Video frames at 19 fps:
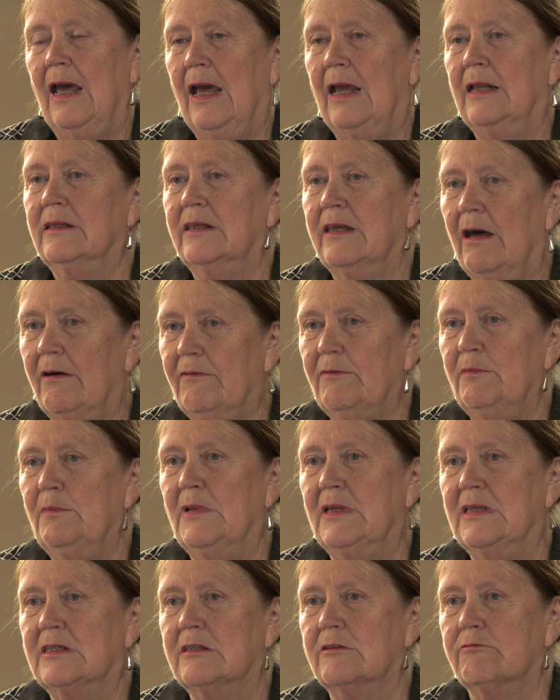And
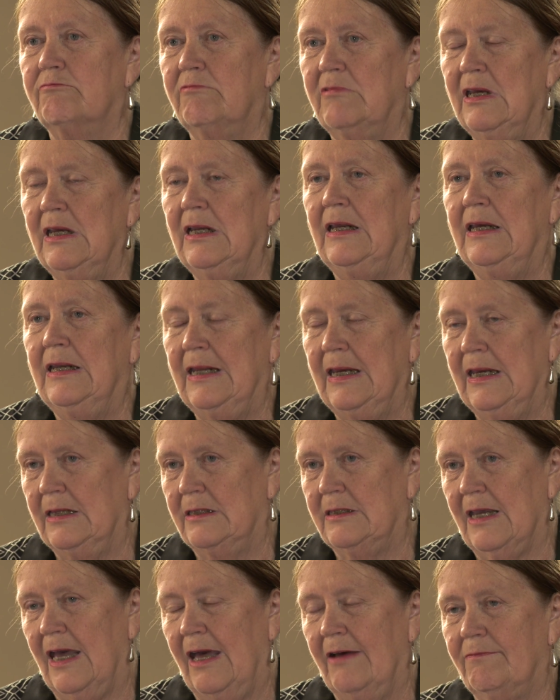governments really
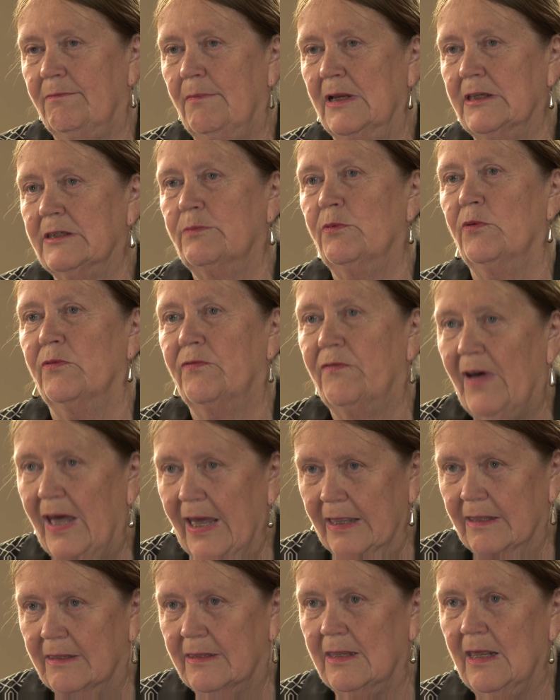need to have much more
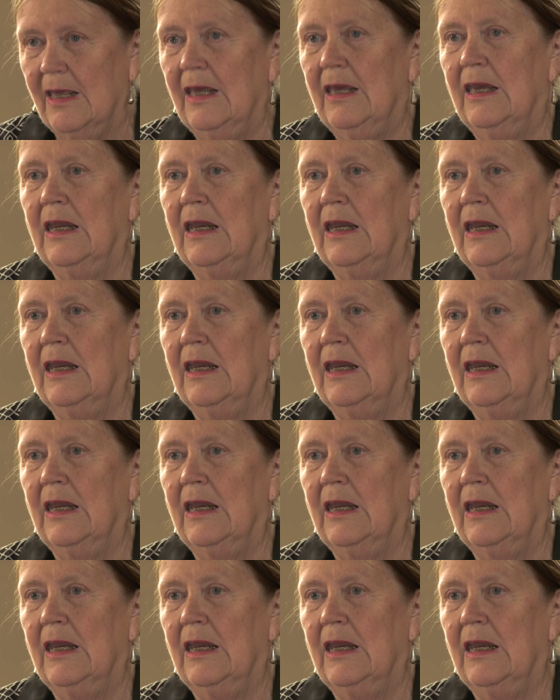faith